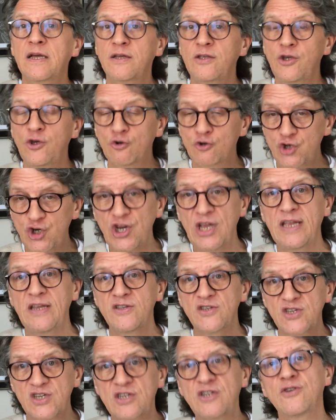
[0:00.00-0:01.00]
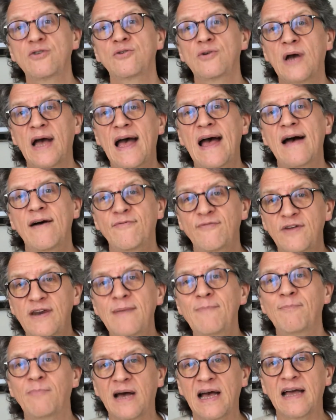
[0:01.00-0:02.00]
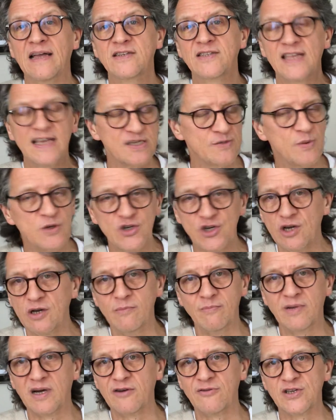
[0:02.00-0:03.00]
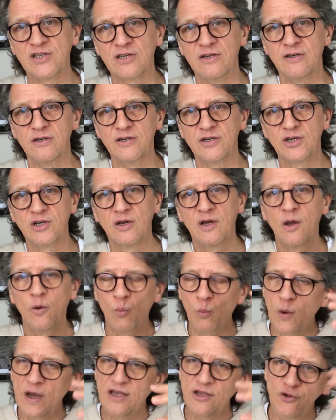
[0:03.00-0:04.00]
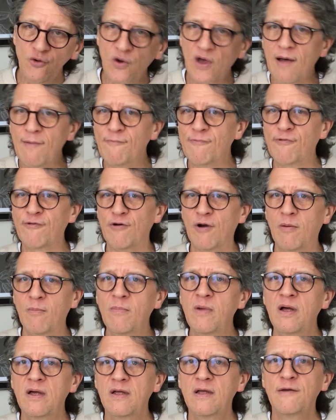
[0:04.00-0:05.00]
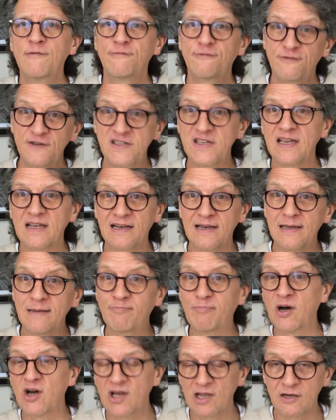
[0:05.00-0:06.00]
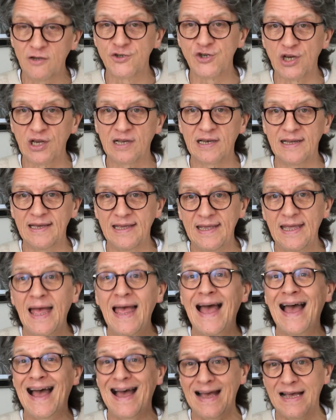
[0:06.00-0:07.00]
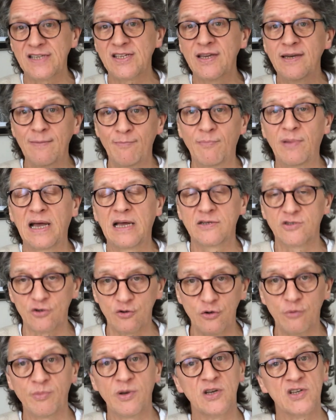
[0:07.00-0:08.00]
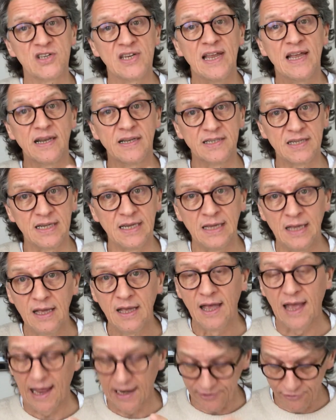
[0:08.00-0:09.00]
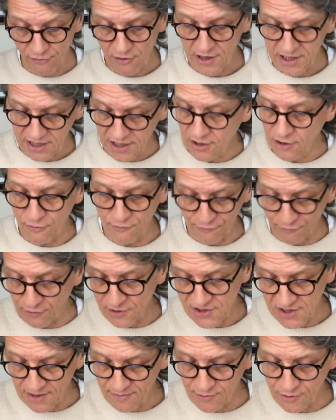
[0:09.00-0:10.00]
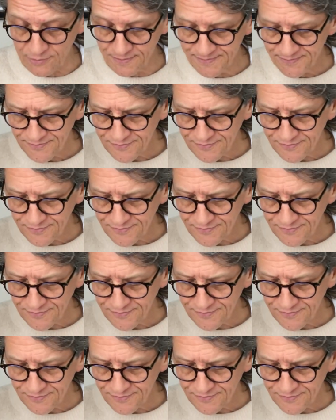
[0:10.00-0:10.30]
Your genes do have an impact. That's been shown by research. Where you come from, physically, biologically, has an impact on your personality and your IQ, for example.